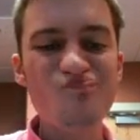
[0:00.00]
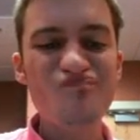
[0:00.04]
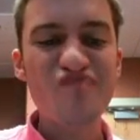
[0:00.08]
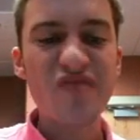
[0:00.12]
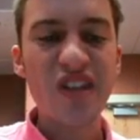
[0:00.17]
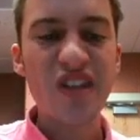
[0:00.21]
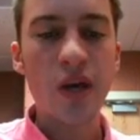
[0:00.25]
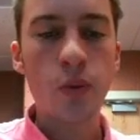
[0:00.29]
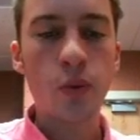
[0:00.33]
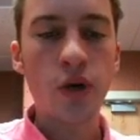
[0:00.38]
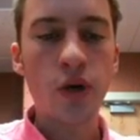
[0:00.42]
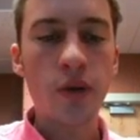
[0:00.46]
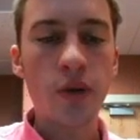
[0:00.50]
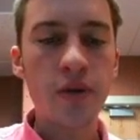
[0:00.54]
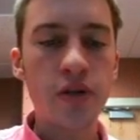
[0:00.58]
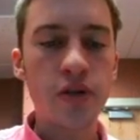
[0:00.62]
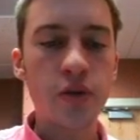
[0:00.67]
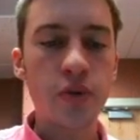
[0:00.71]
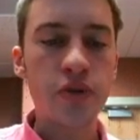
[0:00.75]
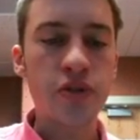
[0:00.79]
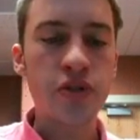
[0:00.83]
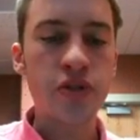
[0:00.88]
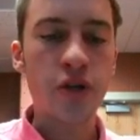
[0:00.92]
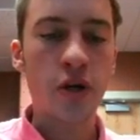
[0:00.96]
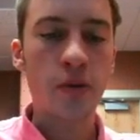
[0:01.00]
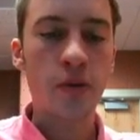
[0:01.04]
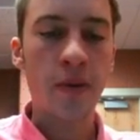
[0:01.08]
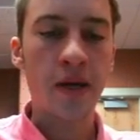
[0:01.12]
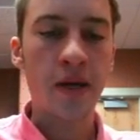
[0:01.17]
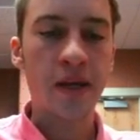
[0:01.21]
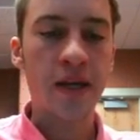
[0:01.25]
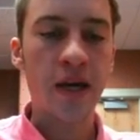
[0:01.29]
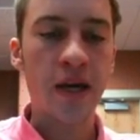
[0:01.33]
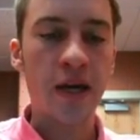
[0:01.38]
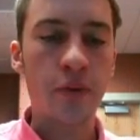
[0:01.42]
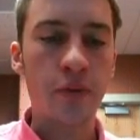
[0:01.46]
And what I'm going to do is start my
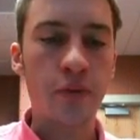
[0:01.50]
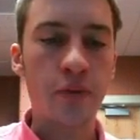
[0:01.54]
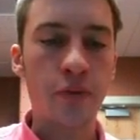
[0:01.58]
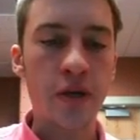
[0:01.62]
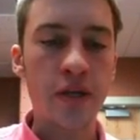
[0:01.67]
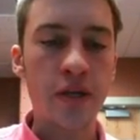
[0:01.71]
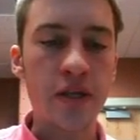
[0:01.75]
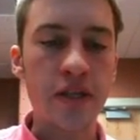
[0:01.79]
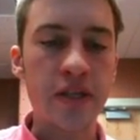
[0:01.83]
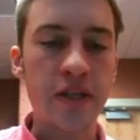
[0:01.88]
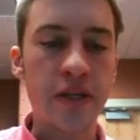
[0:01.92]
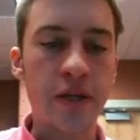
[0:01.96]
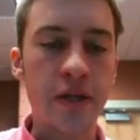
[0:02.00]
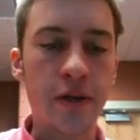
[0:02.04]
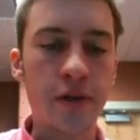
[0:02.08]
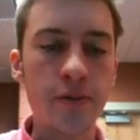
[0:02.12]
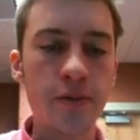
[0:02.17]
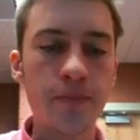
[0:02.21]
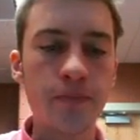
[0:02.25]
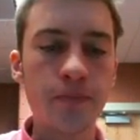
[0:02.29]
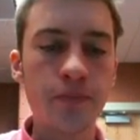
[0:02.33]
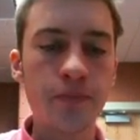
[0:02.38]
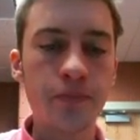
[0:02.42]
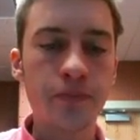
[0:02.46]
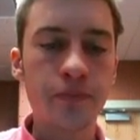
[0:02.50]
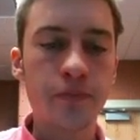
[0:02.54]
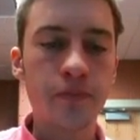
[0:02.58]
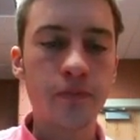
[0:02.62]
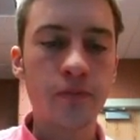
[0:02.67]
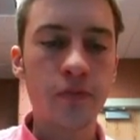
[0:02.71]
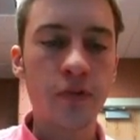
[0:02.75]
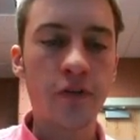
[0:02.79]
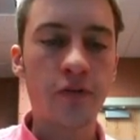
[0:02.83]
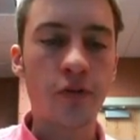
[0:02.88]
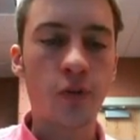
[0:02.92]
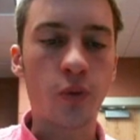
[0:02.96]
count right here
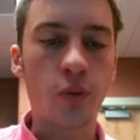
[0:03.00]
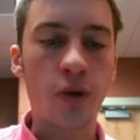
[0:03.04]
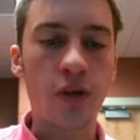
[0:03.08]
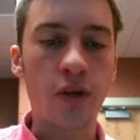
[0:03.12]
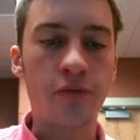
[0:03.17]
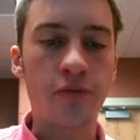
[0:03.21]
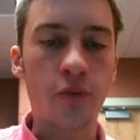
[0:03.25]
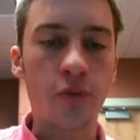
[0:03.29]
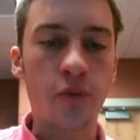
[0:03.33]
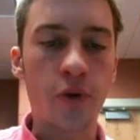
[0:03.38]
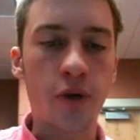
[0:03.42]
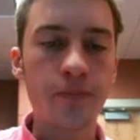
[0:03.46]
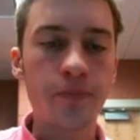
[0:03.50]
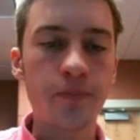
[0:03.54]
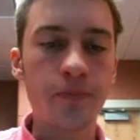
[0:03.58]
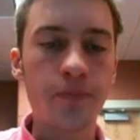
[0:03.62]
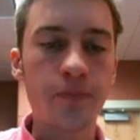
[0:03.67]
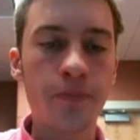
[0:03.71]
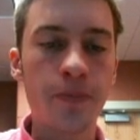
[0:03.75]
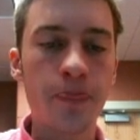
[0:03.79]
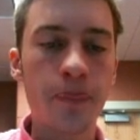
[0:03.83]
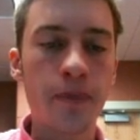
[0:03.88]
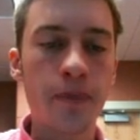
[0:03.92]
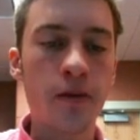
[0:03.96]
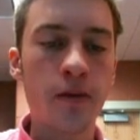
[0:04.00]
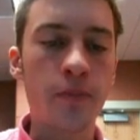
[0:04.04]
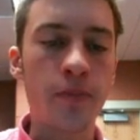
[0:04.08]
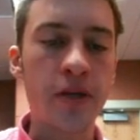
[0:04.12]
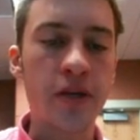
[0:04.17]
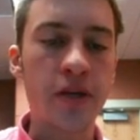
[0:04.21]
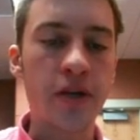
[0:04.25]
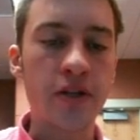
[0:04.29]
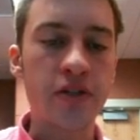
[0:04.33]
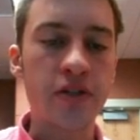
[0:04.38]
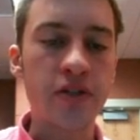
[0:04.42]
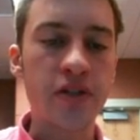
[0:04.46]
for wave one,
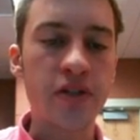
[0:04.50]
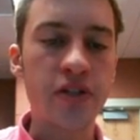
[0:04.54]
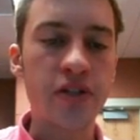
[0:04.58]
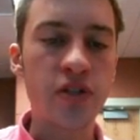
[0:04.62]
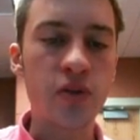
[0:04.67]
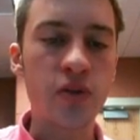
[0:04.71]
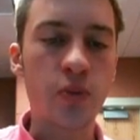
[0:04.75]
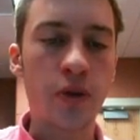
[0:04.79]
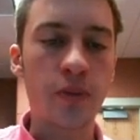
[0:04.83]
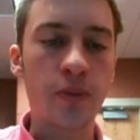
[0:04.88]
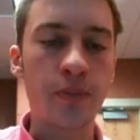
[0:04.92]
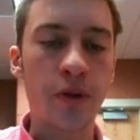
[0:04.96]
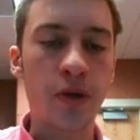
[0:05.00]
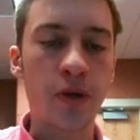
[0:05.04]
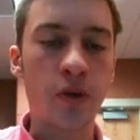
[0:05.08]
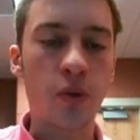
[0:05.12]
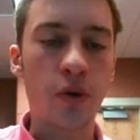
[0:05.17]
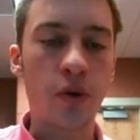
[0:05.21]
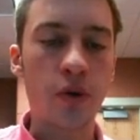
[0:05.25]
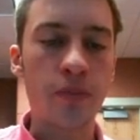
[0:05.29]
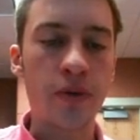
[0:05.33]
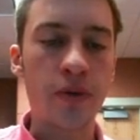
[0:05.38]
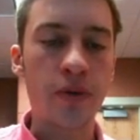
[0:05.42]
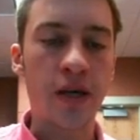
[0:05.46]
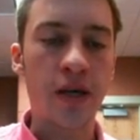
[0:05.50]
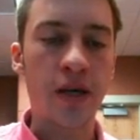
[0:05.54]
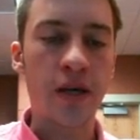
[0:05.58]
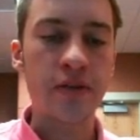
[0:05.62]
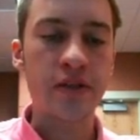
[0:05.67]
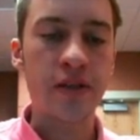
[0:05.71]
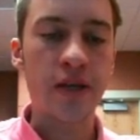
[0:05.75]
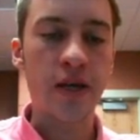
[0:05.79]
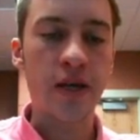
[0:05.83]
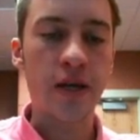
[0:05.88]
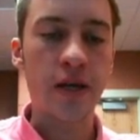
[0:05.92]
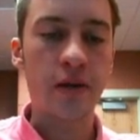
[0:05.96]
because this is when Bitcoin began to
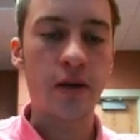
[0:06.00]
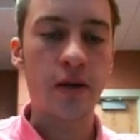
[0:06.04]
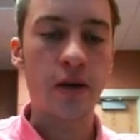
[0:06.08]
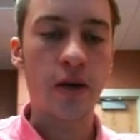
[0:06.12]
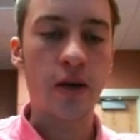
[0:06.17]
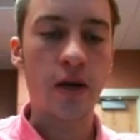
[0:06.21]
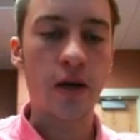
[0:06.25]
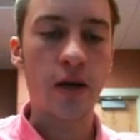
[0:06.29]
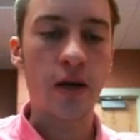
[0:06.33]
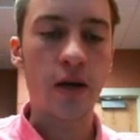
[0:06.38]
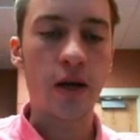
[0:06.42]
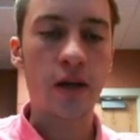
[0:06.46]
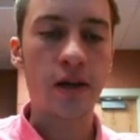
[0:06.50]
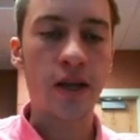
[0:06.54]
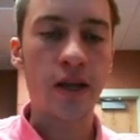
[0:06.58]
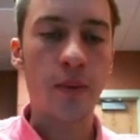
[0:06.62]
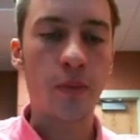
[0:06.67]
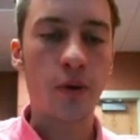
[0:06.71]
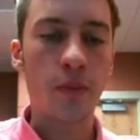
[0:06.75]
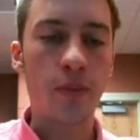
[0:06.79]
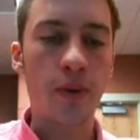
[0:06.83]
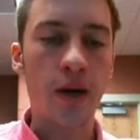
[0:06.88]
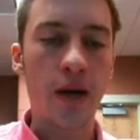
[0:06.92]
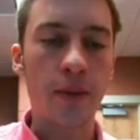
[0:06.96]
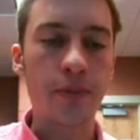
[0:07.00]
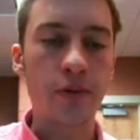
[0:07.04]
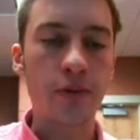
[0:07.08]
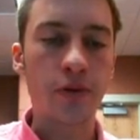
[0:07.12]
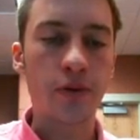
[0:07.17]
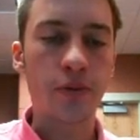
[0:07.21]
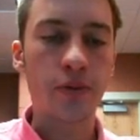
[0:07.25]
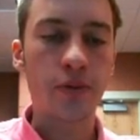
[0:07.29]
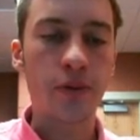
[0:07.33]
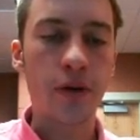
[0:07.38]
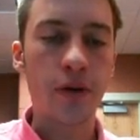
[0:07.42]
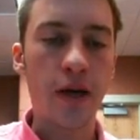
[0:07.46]
get uh, a lot more popular,
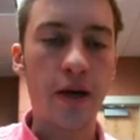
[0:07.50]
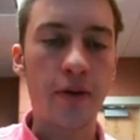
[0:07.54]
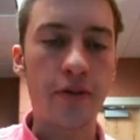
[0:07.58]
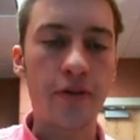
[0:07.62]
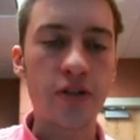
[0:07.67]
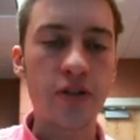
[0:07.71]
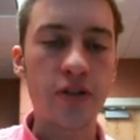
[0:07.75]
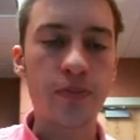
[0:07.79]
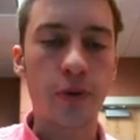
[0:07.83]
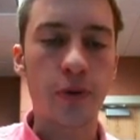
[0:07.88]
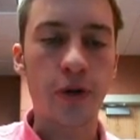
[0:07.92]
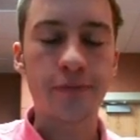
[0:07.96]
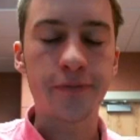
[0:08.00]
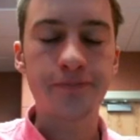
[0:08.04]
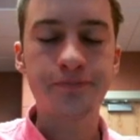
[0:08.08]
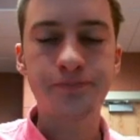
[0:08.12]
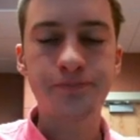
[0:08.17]
around this point,